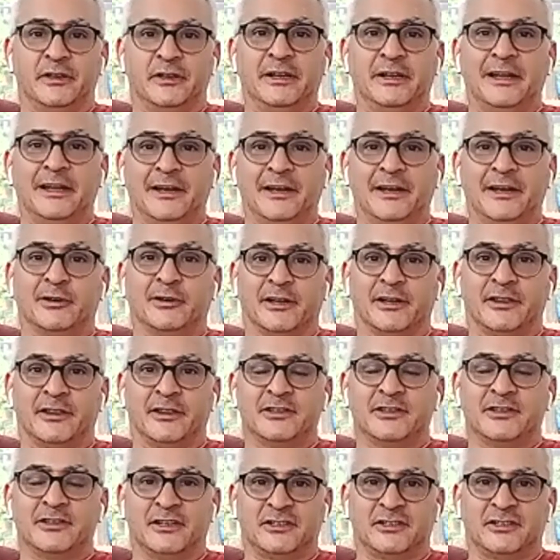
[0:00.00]
hearing, the
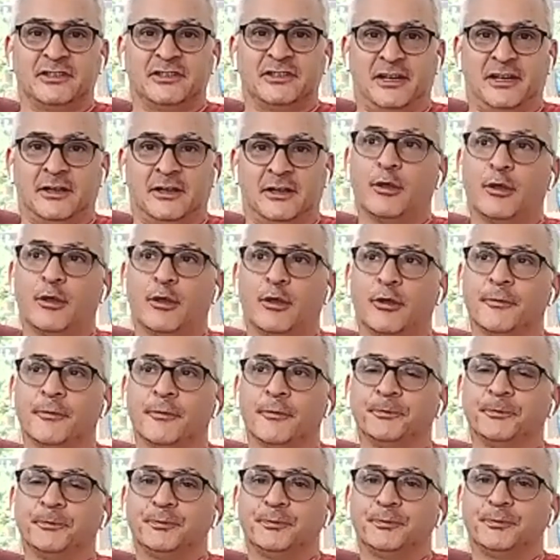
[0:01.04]
16th.
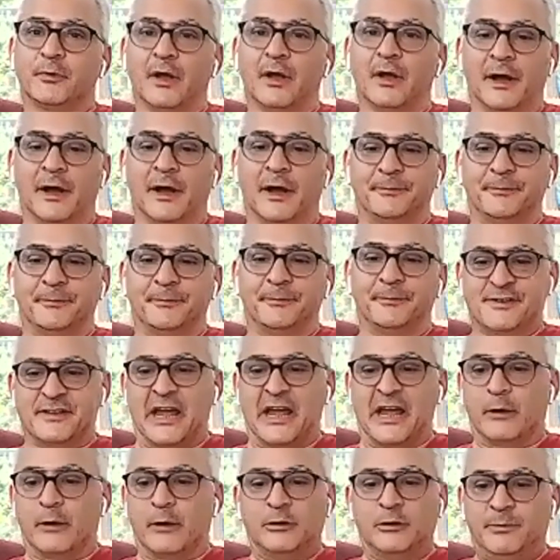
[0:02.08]
Because
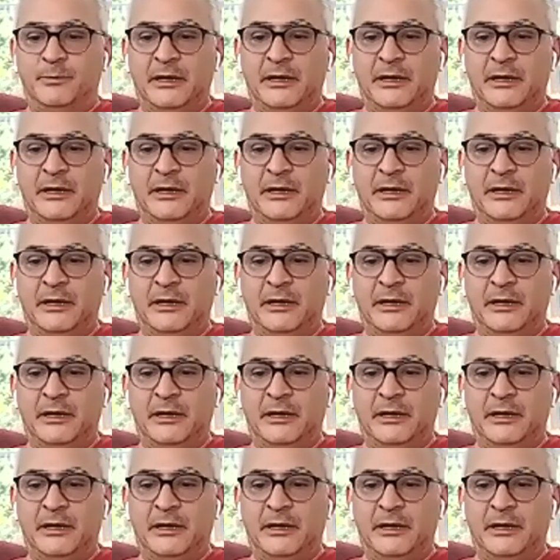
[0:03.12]
that would be.